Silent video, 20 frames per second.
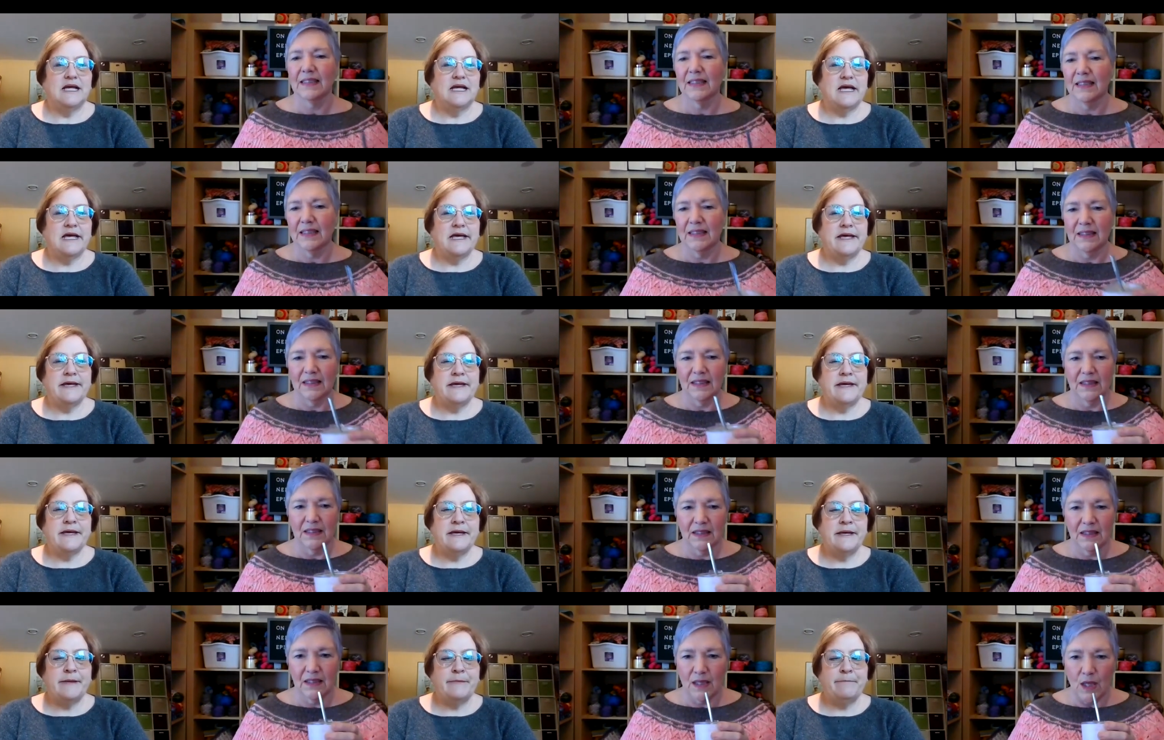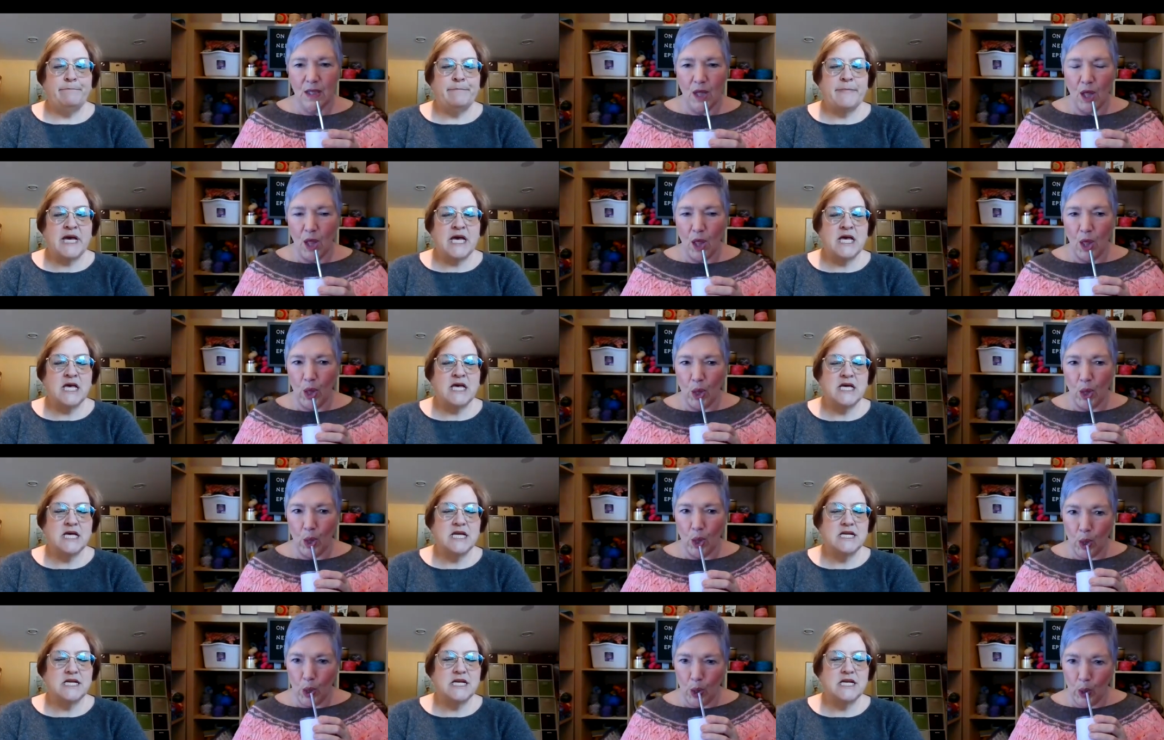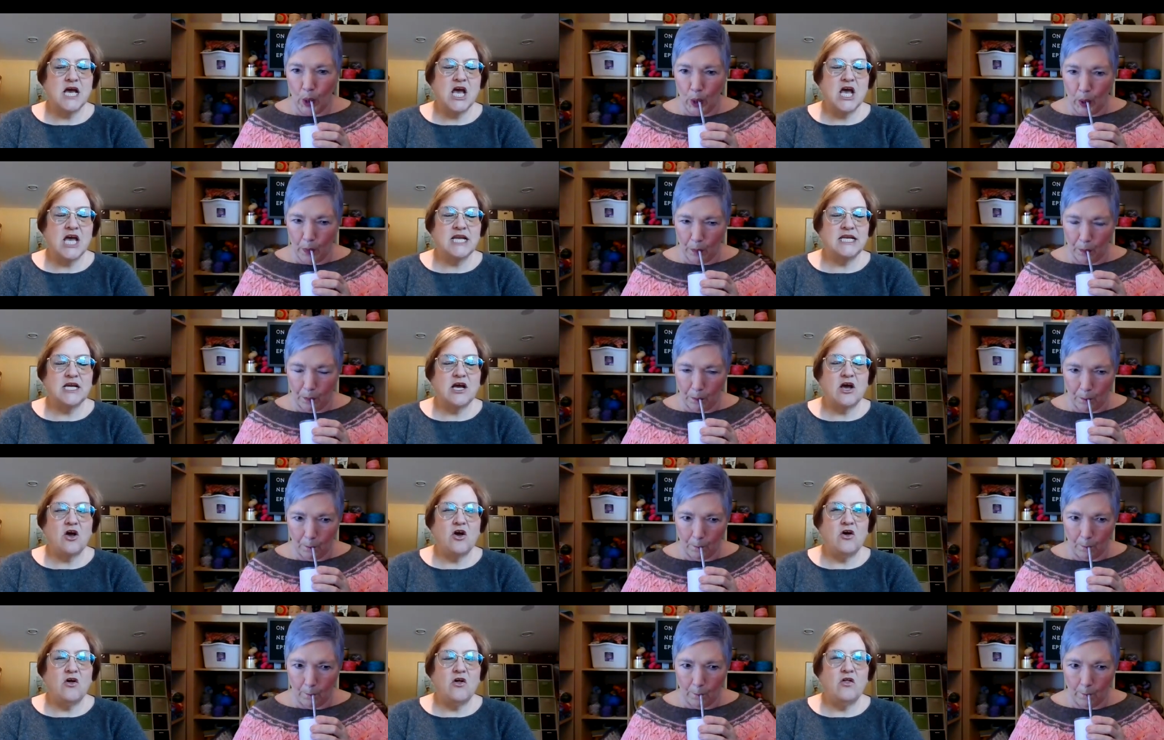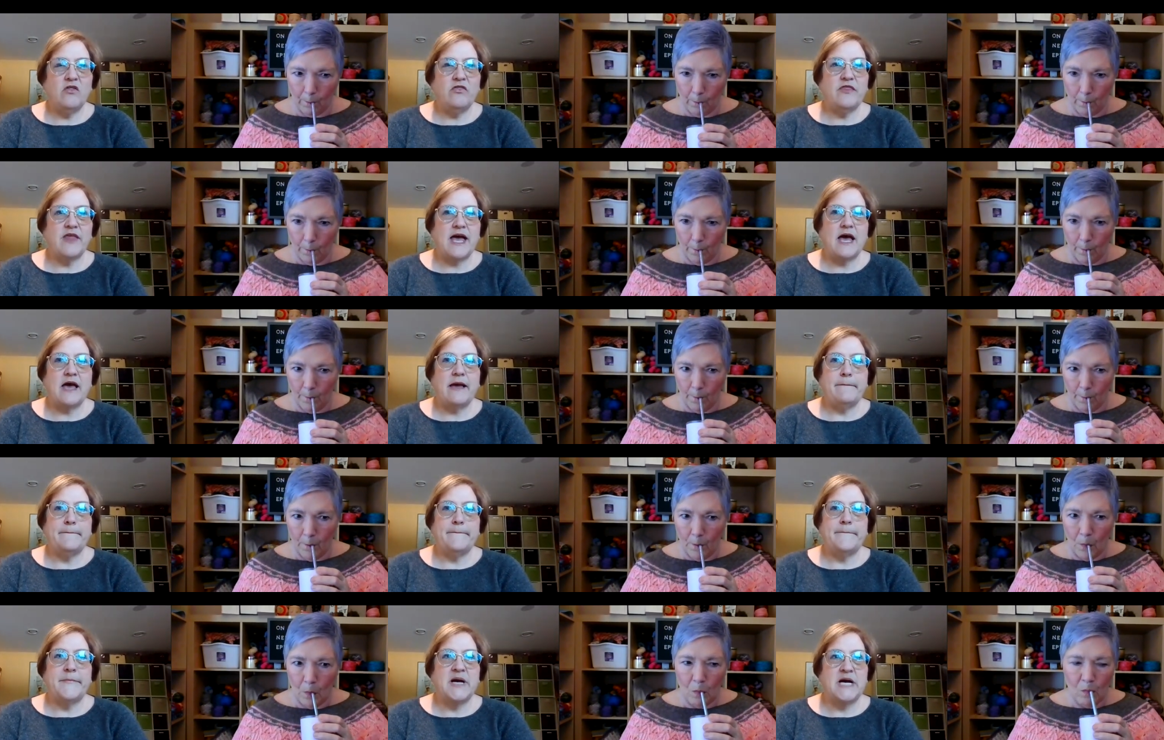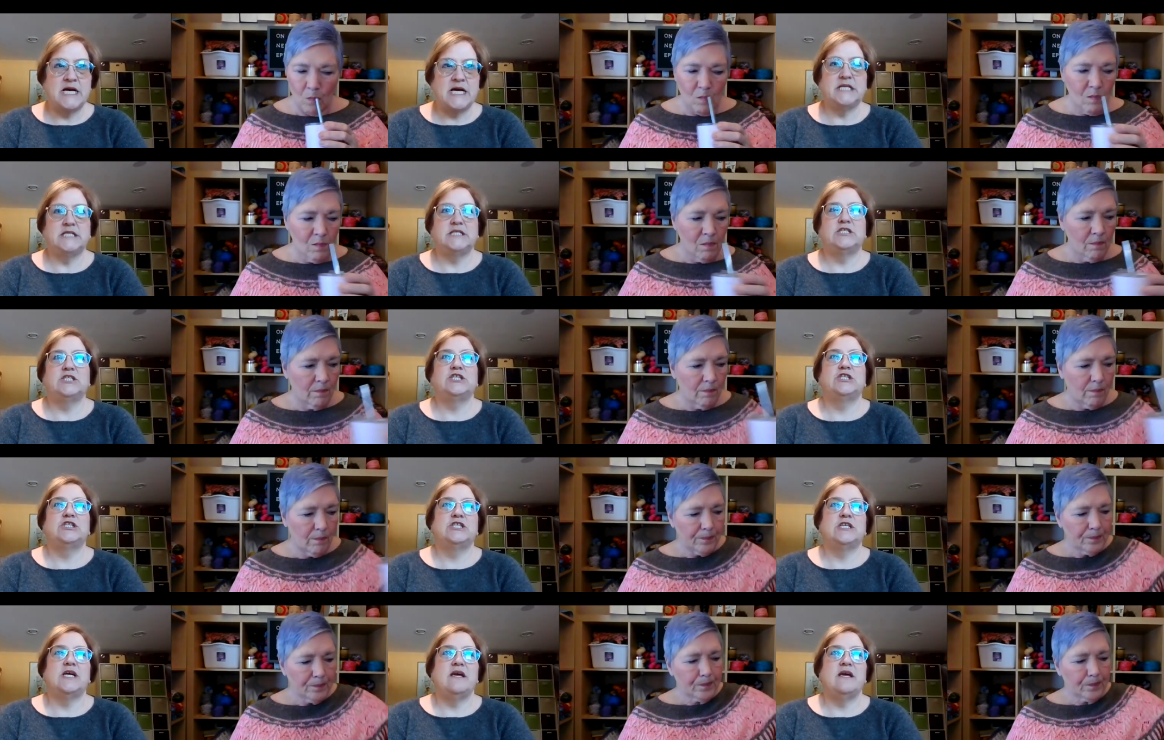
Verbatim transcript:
Speaker 1: Um, not all that much.